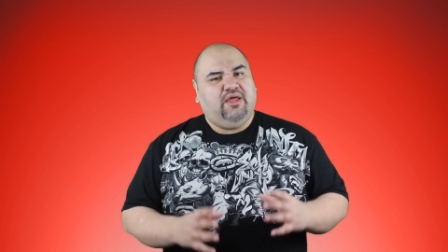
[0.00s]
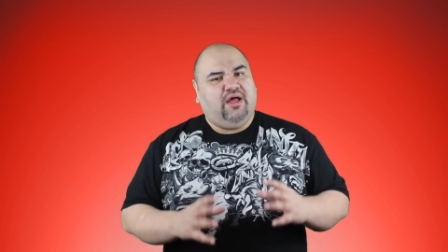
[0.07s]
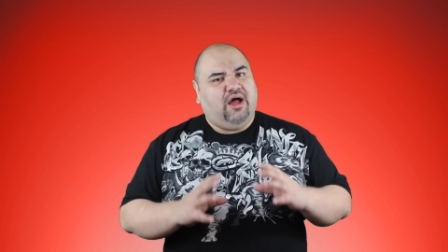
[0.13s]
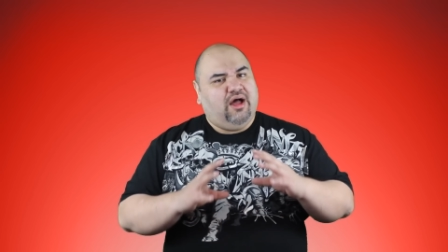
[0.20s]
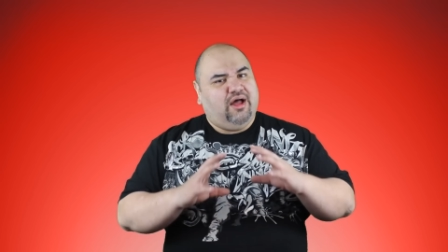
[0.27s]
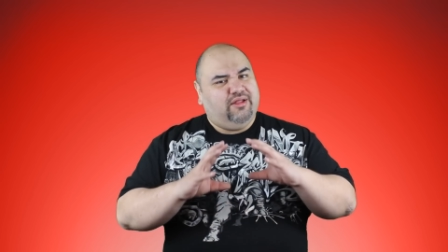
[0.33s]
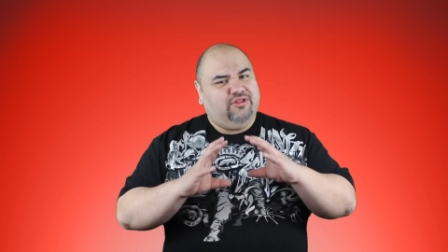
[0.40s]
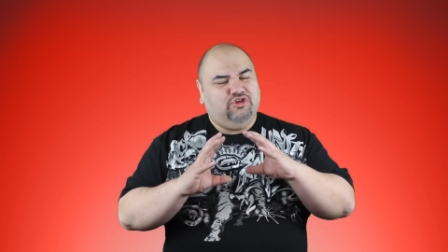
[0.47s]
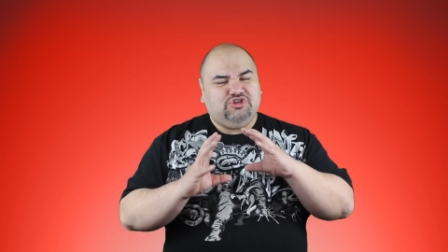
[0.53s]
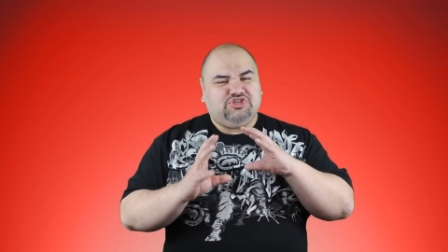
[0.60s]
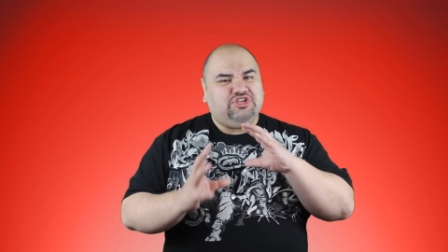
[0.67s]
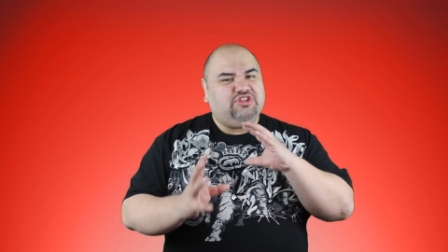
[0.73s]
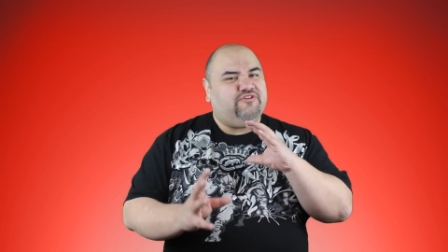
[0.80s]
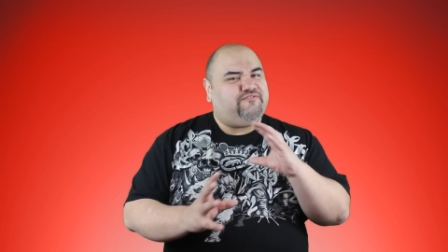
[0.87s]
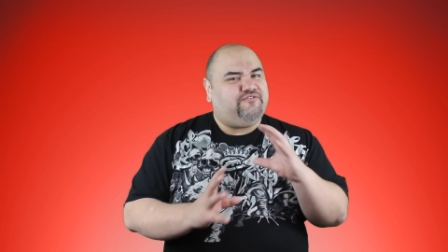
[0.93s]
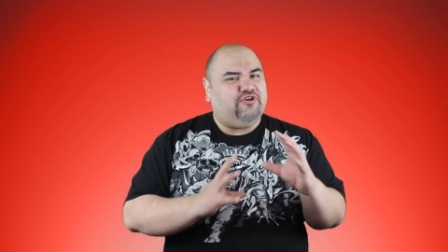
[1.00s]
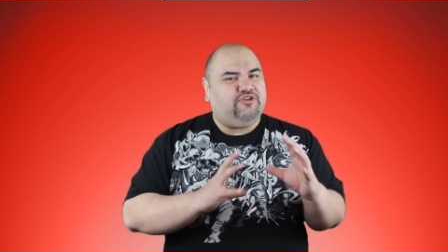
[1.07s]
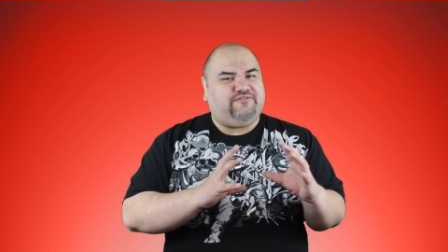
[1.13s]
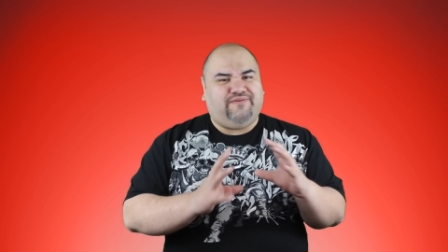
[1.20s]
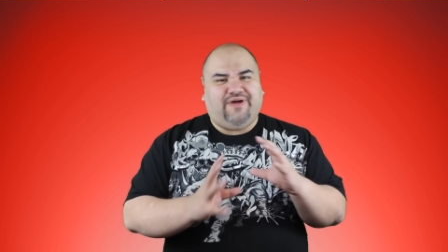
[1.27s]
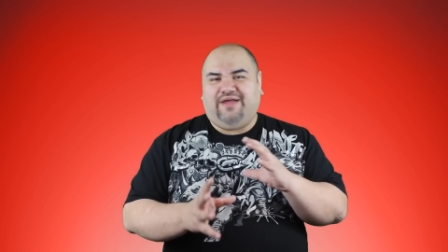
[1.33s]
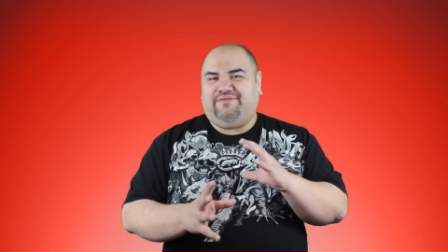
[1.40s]
Uh, usually the
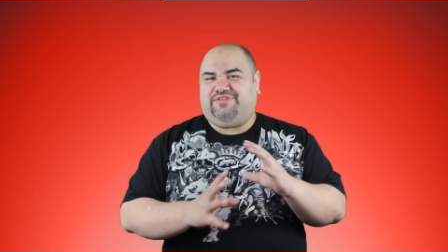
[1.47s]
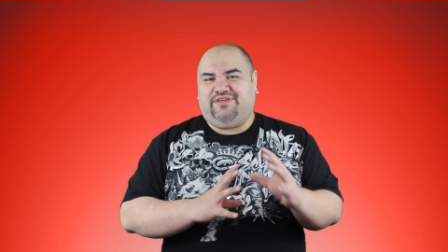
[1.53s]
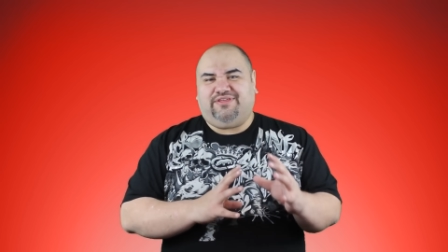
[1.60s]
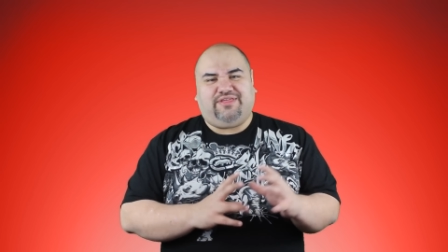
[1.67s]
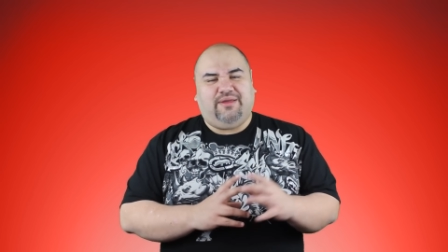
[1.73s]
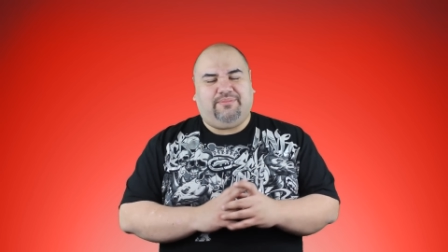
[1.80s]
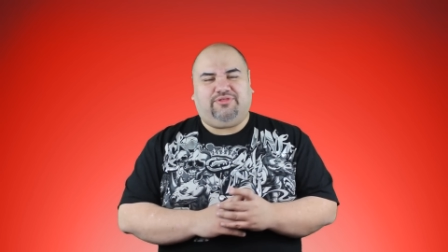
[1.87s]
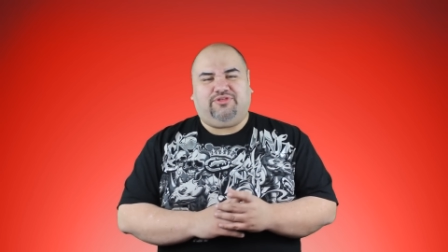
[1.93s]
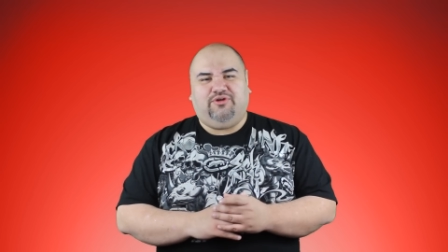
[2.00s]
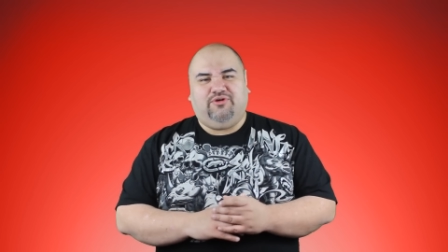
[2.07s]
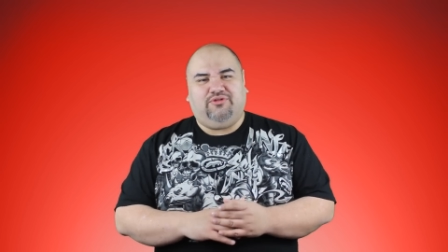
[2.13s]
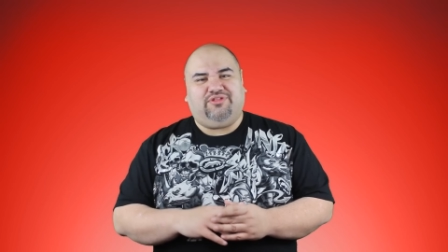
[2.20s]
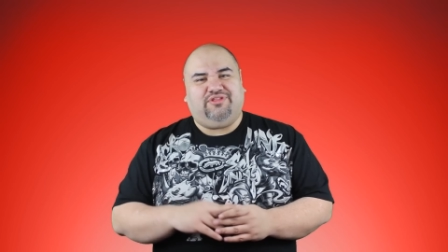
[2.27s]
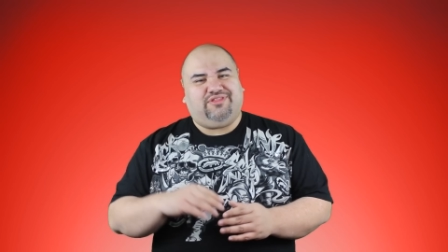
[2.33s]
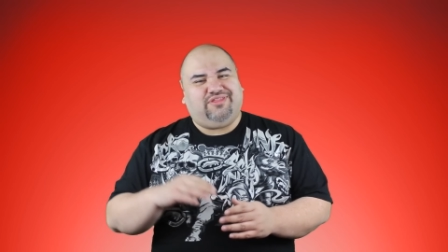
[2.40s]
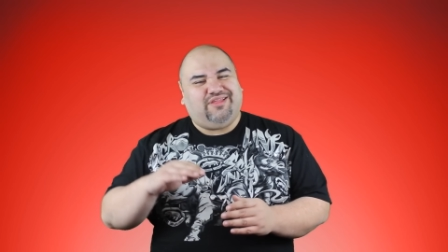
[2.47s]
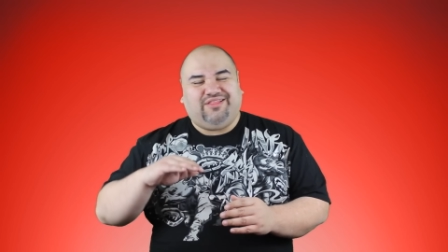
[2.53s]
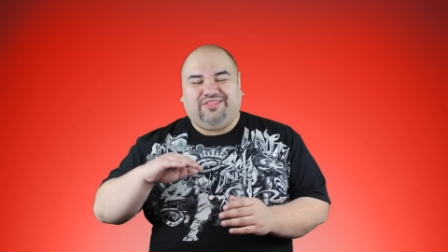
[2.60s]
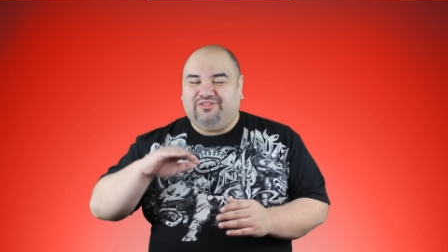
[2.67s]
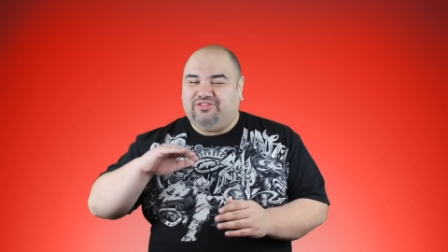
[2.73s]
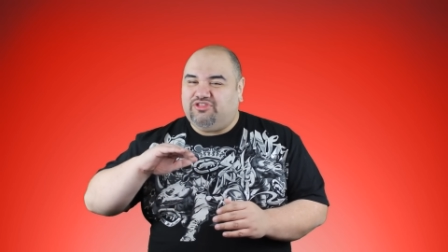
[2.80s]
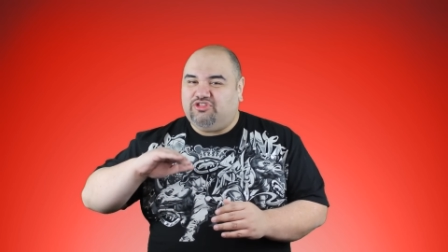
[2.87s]
first five, six episodes, it's,
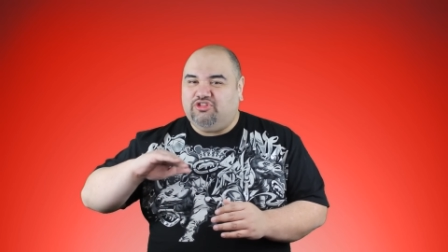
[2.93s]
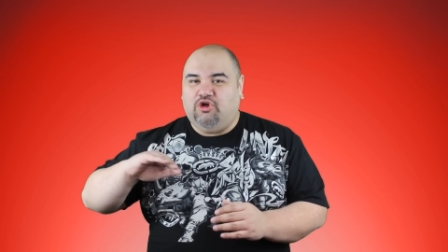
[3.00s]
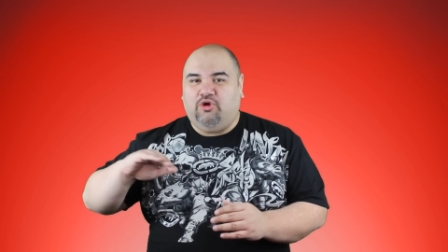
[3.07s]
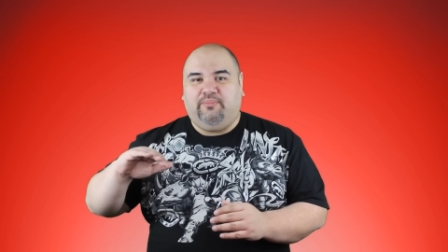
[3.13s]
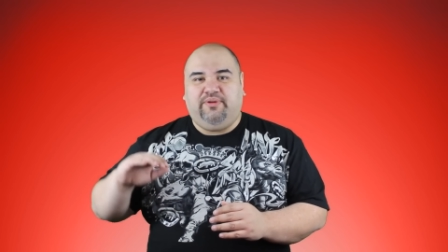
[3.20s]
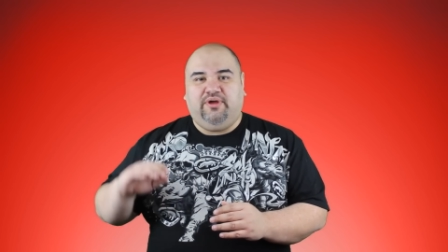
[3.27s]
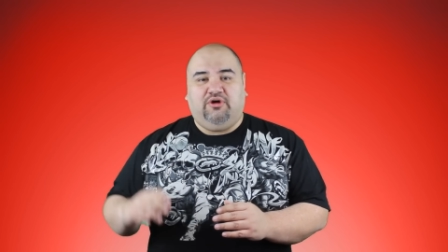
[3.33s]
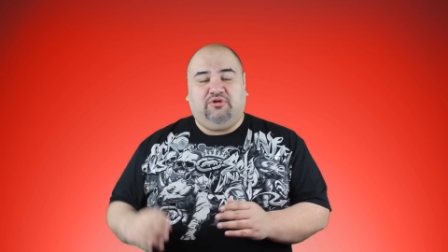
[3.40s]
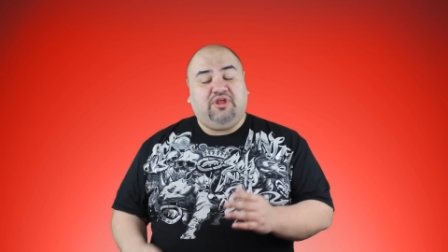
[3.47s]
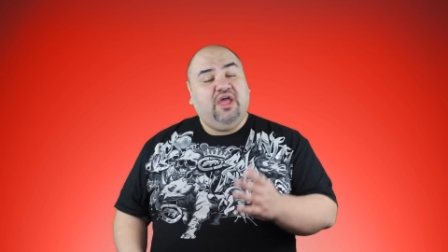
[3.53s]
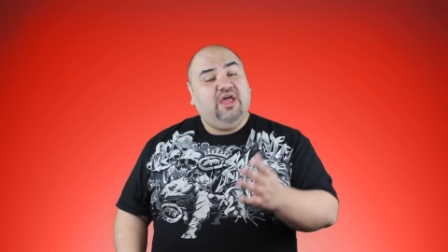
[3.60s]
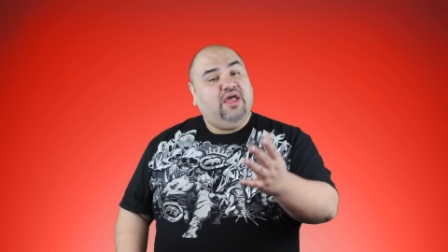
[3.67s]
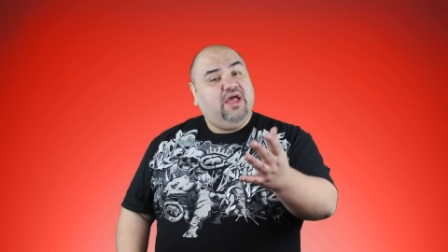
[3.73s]
it's a slow build.